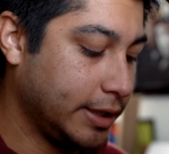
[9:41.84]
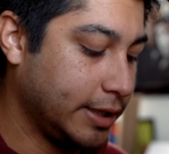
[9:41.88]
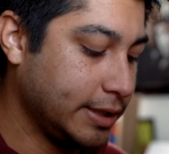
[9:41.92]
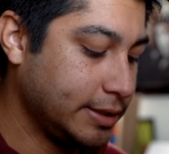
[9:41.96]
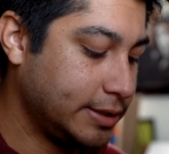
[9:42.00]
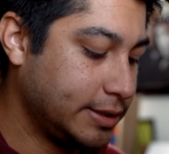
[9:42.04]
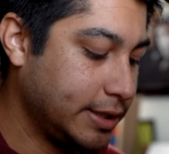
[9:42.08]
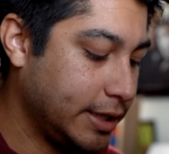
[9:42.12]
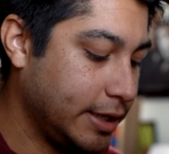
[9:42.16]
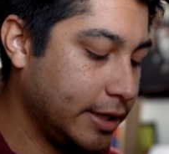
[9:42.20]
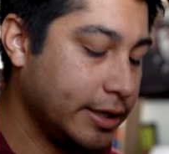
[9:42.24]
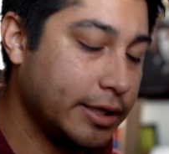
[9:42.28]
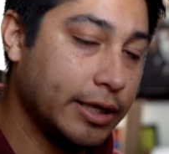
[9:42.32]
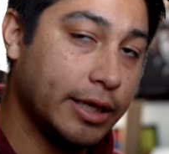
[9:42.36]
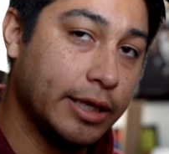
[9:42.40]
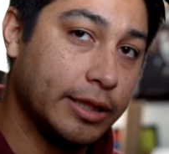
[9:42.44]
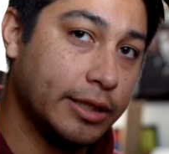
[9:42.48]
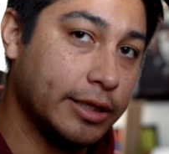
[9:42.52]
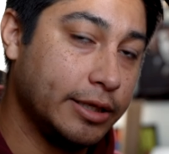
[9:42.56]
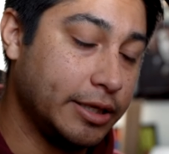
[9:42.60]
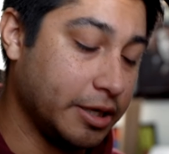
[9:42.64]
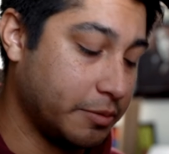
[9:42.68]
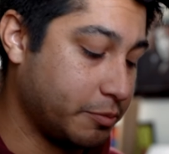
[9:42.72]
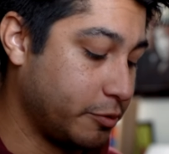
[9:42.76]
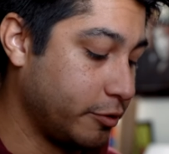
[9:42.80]
I said in
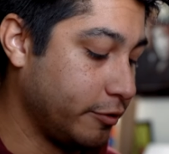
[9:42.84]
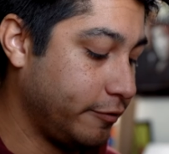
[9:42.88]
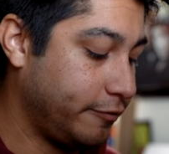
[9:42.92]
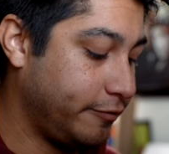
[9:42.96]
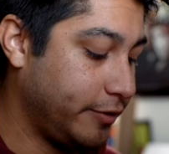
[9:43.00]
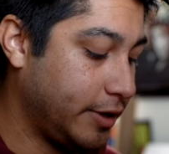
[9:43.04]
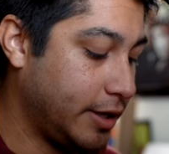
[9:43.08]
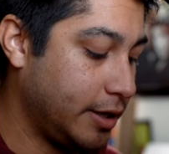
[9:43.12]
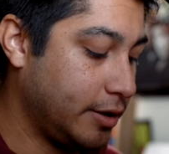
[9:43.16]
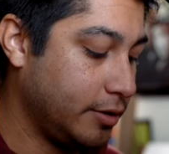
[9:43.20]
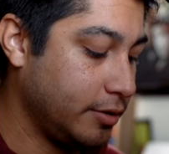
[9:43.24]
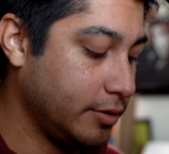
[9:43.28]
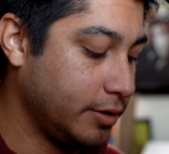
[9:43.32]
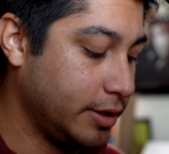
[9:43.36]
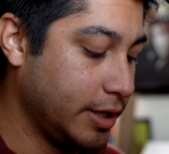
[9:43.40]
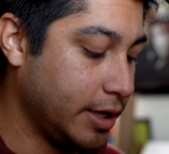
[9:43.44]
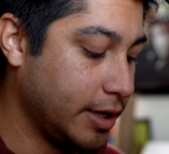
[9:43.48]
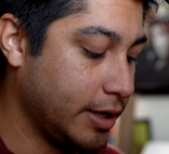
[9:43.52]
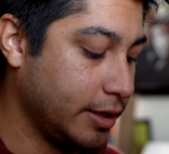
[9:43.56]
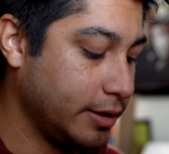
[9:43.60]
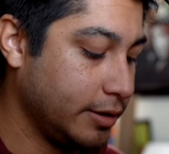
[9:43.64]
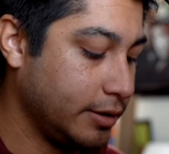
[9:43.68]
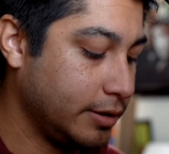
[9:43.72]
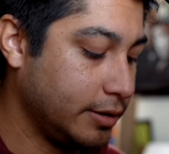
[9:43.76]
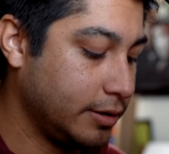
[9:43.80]
the deck profile,
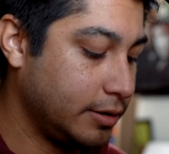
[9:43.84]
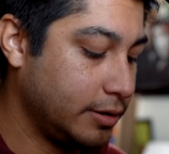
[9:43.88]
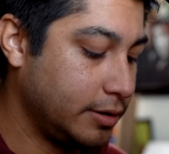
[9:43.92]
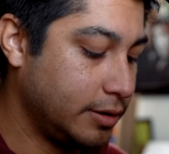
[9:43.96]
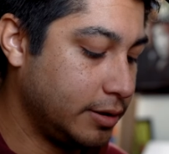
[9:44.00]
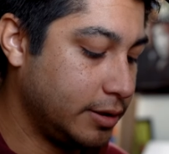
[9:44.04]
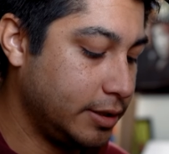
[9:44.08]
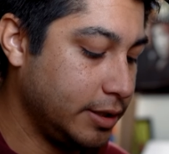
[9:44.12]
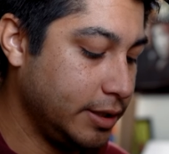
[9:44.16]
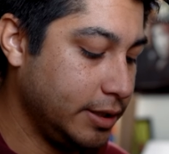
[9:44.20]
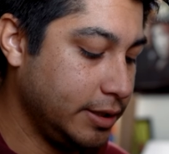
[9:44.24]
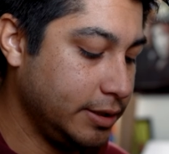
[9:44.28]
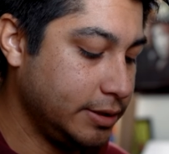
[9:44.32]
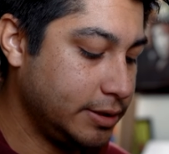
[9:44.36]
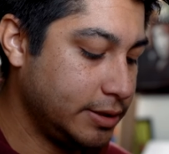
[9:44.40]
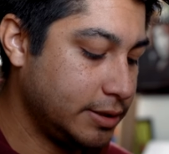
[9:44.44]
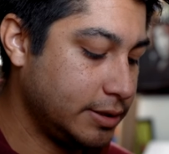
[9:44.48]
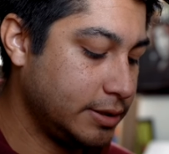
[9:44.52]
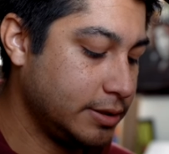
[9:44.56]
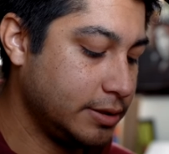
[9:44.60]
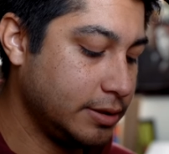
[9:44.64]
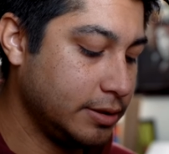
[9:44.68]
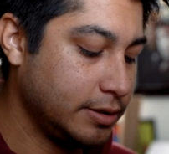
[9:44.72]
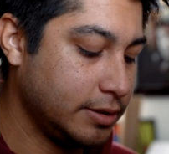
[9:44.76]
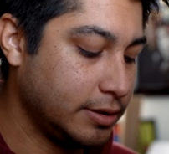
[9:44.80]
that
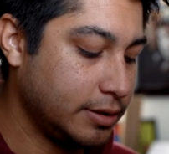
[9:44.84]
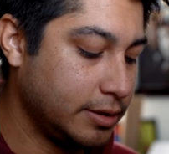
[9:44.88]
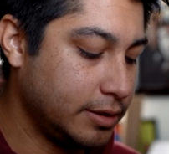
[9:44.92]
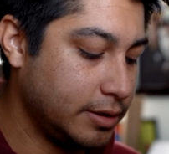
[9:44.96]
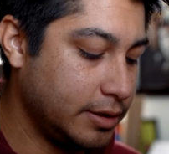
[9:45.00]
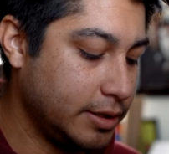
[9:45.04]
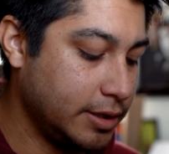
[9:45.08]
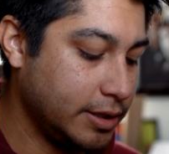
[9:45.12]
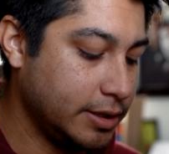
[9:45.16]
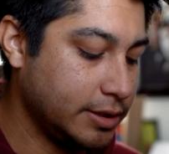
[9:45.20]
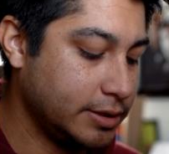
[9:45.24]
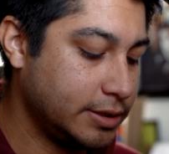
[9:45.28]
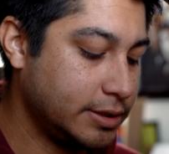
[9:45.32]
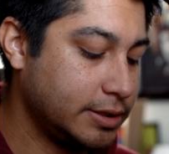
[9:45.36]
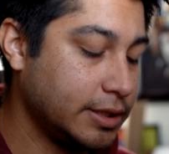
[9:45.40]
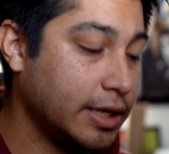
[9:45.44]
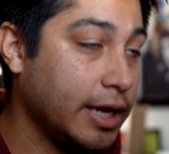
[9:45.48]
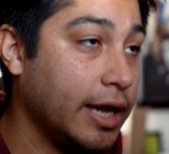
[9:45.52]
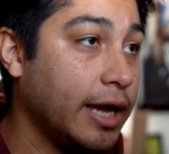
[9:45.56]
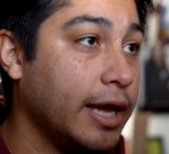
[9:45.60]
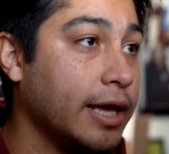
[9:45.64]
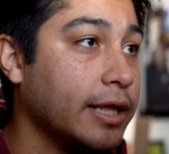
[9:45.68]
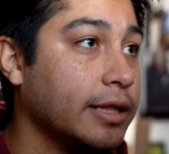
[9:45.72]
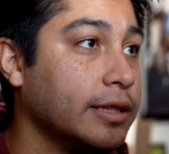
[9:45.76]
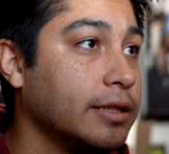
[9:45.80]
this,
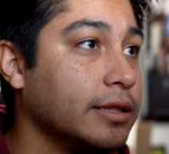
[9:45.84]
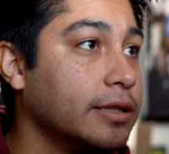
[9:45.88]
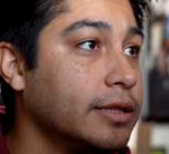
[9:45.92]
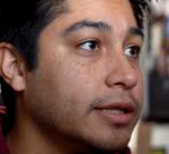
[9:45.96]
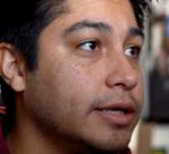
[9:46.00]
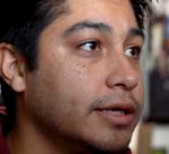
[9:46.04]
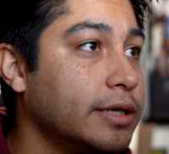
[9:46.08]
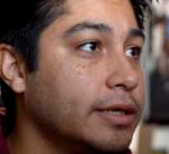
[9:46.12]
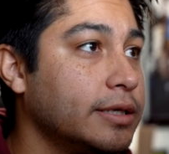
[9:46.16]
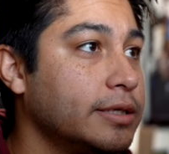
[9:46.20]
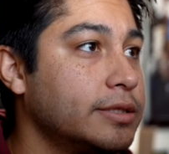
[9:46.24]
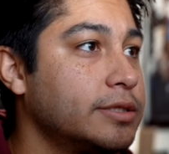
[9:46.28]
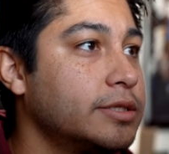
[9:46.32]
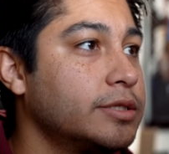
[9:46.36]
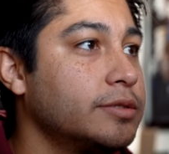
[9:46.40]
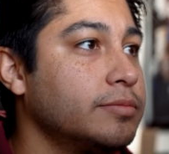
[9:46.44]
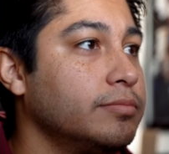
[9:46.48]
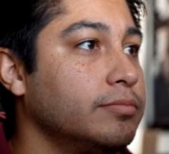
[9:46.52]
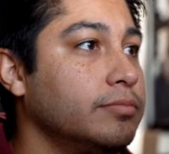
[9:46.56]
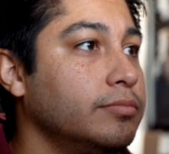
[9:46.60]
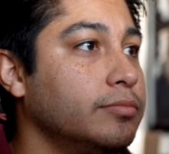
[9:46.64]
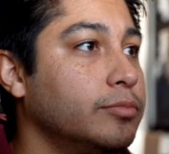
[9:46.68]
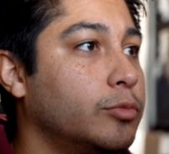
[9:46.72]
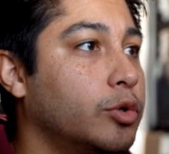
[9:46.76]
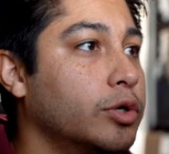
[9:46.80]
and this
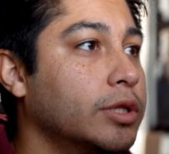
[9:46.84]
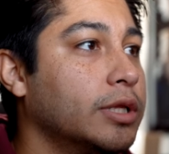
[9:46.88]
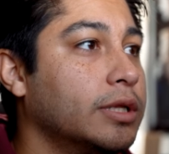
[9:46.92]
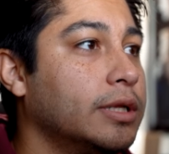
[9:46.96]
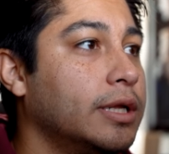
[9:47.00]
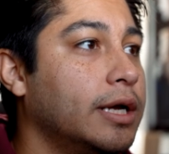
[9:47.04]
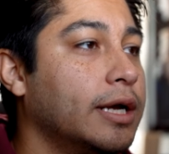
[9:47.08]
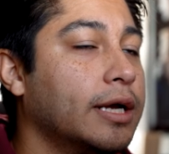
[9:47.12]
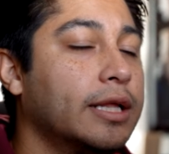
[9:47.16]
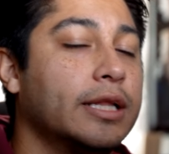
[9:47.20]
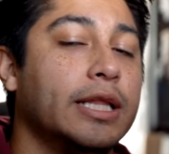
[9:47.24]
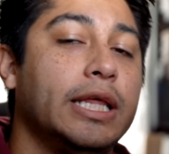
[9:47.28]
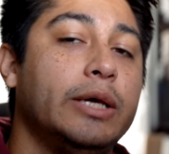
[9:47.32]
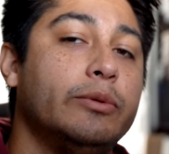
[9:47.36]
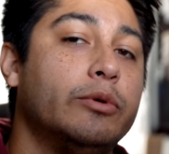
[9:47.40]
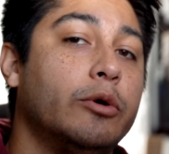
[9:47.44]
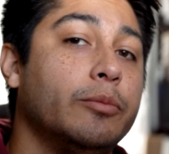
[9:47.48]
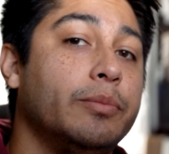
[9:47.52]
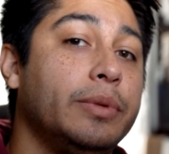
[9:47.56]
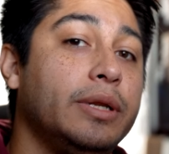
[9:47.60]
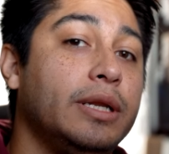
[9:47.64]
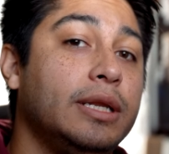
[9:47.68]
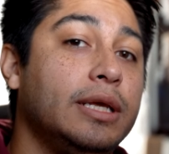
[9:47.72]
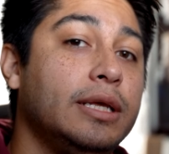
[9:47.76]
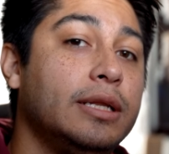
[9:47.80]
more than likely
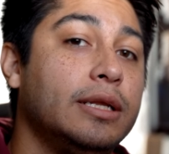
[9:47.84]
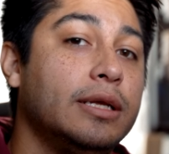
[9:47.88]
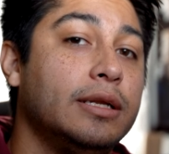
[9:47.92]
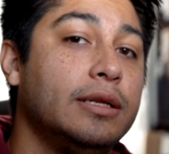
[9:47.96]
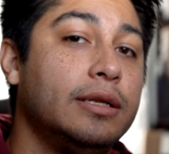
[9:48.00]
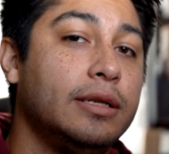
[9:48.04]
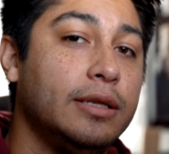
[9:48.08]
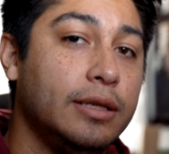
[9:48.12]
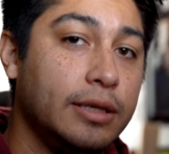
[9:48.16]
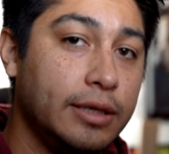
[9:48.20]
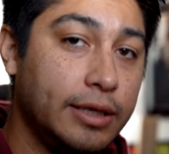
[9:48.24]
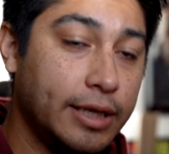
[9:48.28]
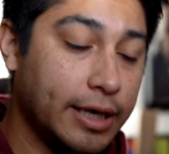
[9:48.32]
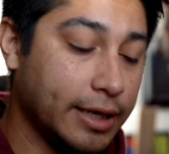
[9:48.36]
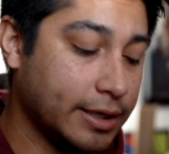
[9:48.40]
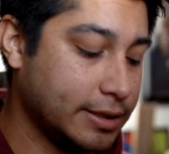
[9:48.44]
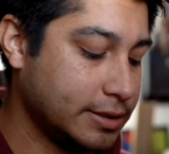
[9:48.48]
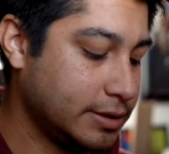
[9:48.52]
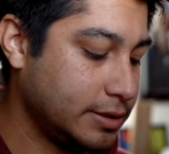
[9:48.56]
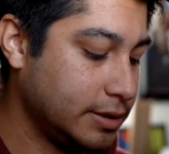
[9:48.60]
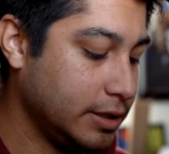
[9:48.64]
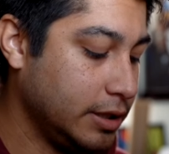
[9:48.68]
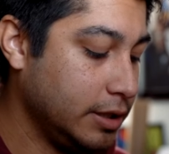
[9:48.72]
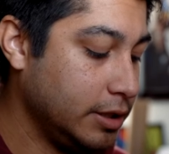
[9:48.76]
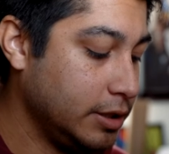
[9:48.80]
won't be needed
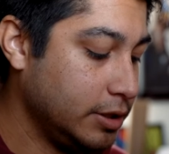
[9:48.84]
next.